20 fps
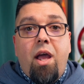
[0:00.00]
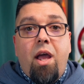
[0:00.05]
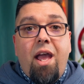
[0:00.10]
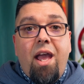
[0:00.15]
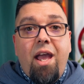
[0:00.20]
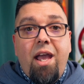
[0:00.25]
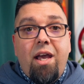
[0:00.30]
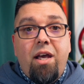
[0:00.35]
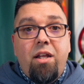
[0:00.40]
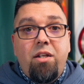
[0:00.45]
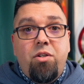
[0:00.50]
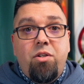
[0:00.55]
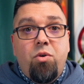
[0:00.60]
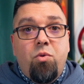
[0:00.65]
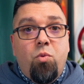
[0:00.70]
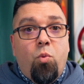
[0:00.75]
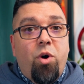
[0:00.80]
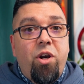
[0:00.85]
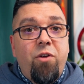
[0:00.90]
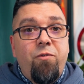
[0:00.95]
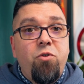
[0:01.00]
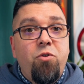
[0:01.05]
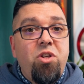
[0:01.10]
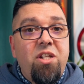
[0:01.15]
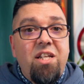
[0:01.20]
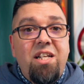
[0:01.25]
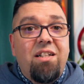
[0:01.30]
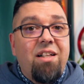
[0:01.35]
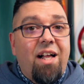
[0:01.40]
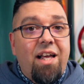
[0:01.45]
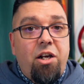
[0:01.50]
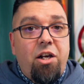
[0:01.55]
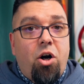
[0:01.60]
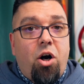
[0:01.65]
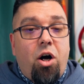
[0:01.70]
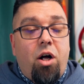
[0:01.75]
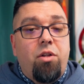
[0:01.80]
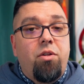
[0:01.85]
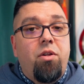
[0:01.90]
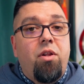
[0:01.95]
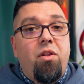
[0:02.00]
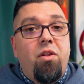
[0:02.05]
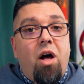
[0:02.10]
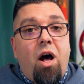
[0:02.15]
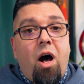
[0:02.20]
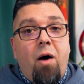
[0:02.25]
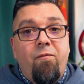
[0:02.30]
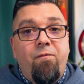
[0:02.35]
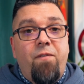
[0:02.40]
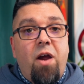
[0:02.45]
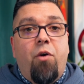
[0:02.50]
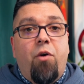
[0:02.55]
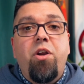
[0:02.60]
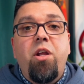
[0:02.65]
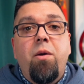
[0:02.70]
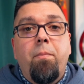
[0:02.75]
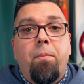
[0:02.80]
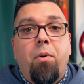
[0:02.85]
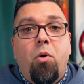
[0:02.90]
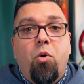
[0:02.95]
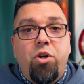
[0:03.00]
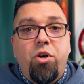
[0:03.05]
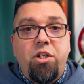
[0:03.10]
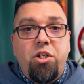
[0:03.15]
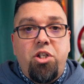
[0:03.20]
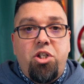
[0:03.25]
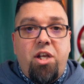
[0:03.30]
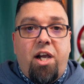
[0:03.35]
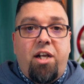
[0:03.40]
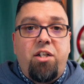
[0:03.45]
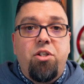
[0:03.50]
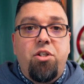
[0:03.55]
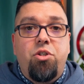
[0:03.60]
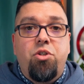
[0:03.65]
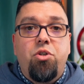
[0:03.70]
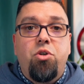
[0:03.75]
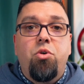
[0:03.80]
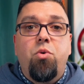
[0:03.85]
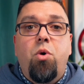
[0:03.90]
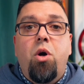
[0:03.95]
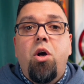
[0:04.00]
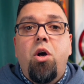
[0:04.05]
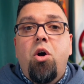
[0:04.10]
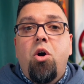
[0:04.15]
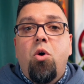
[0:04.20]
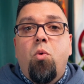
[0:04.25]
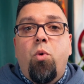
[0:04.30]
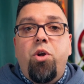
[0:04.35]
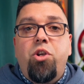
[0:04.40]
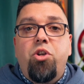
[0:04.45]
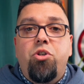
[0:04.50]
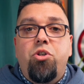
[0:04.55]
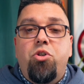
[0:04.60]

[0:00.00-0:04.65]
And what if you need glycol? A very important check to do when you're